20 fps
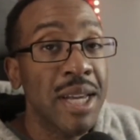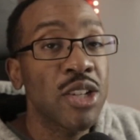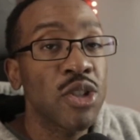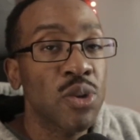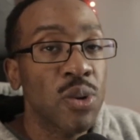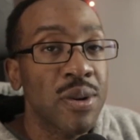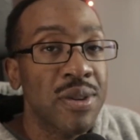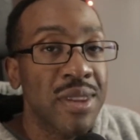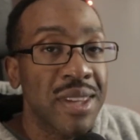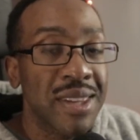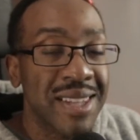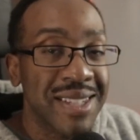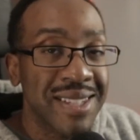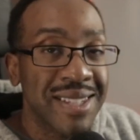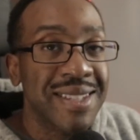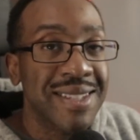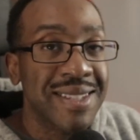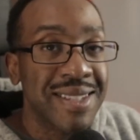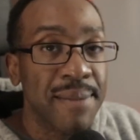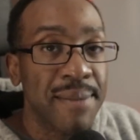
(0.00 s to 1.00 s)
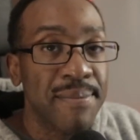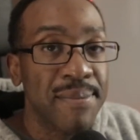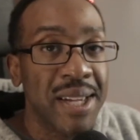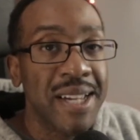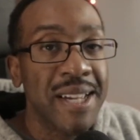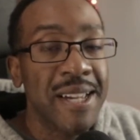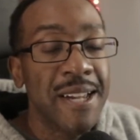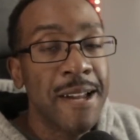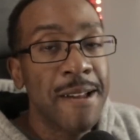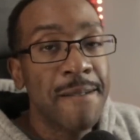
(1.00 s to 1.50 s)
make sure that this is
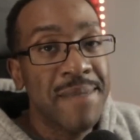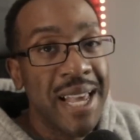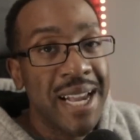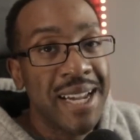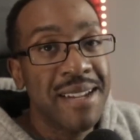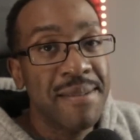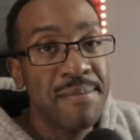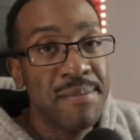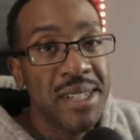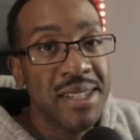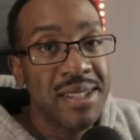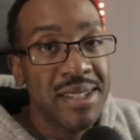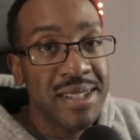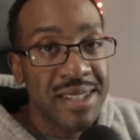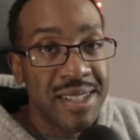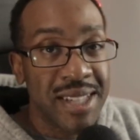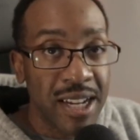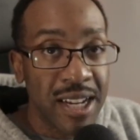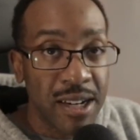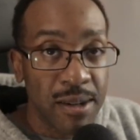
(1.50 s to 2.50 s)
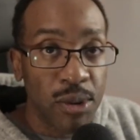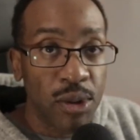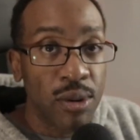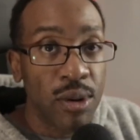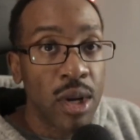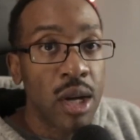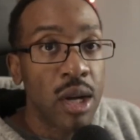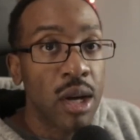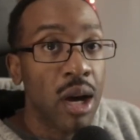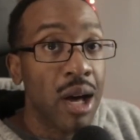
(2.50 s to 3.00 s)
something that can be
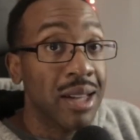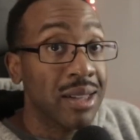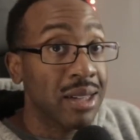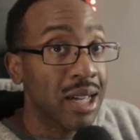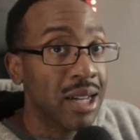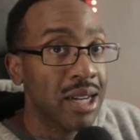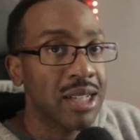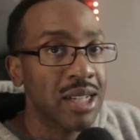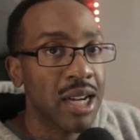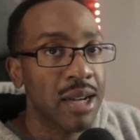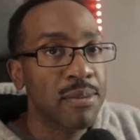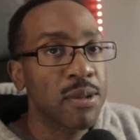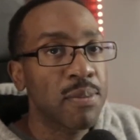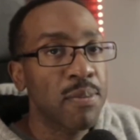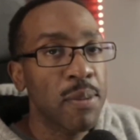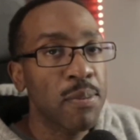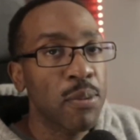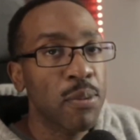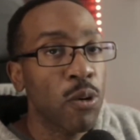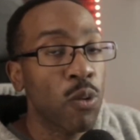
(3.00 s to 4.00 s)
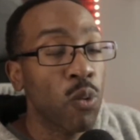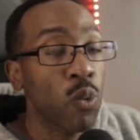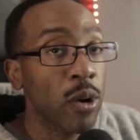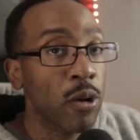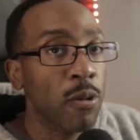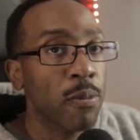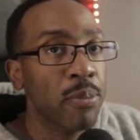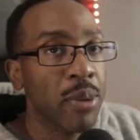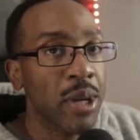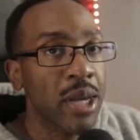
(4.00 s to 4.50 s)
sustainable? A lot of times people
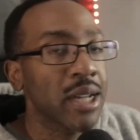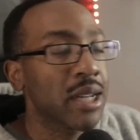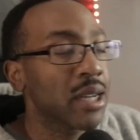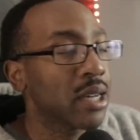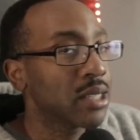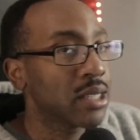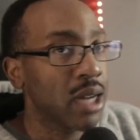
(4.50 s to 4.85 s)
will pick